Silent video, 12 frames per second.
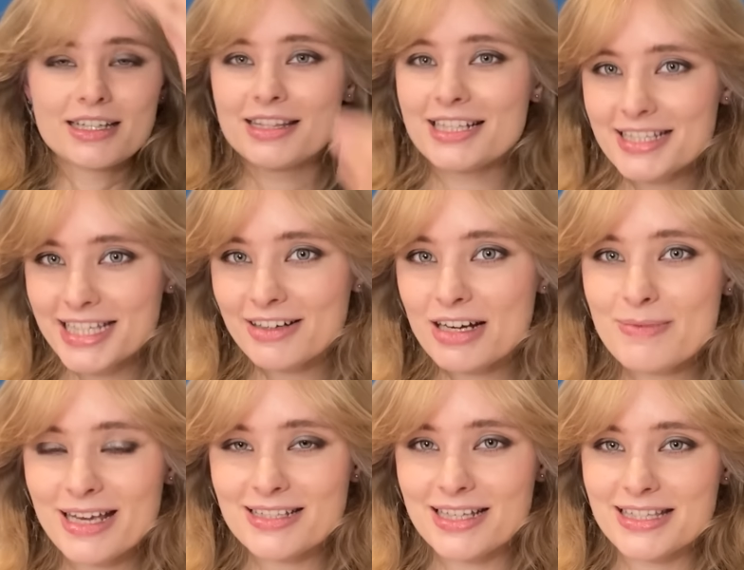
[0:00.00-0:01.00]
This theory
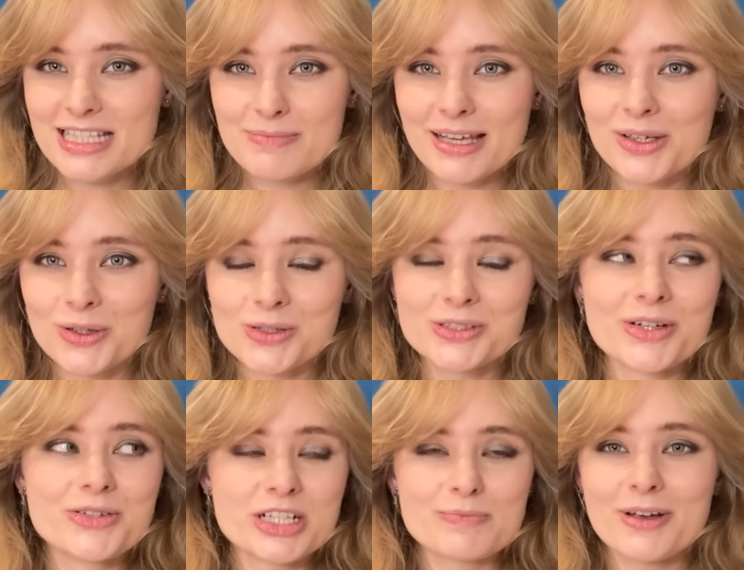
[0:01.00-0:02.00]
makes sense to me also
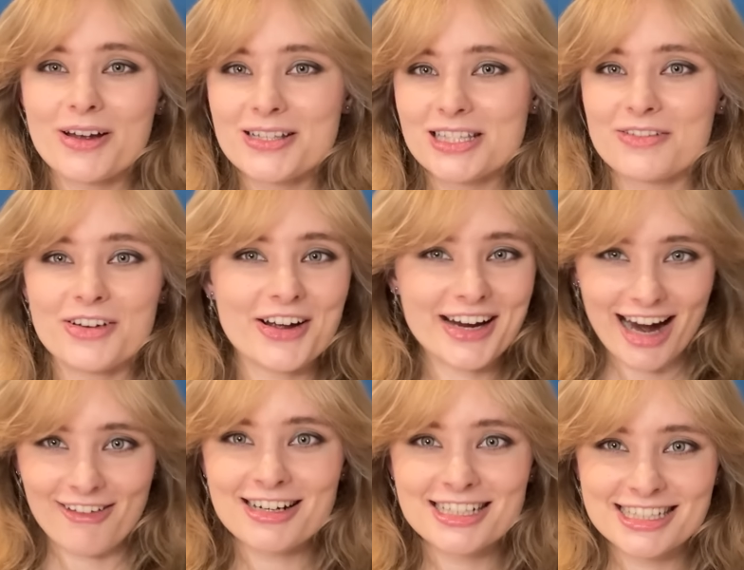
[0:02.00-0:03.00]
just because of her
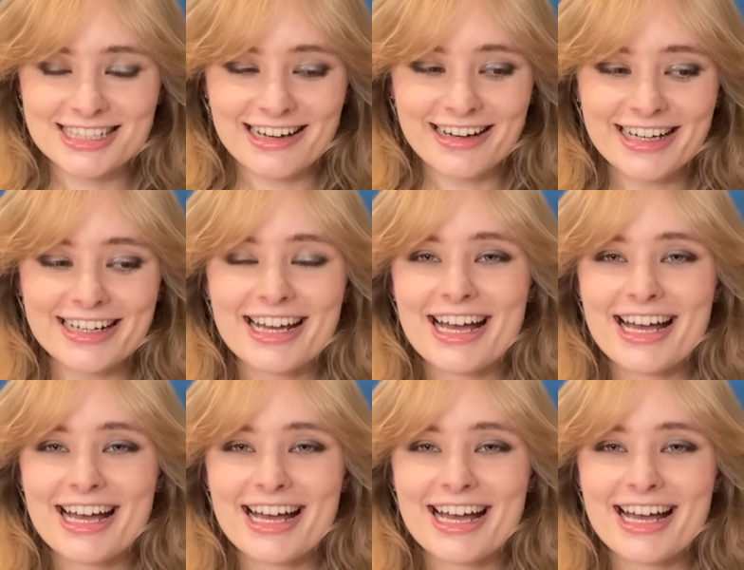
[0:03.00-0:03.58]
character design.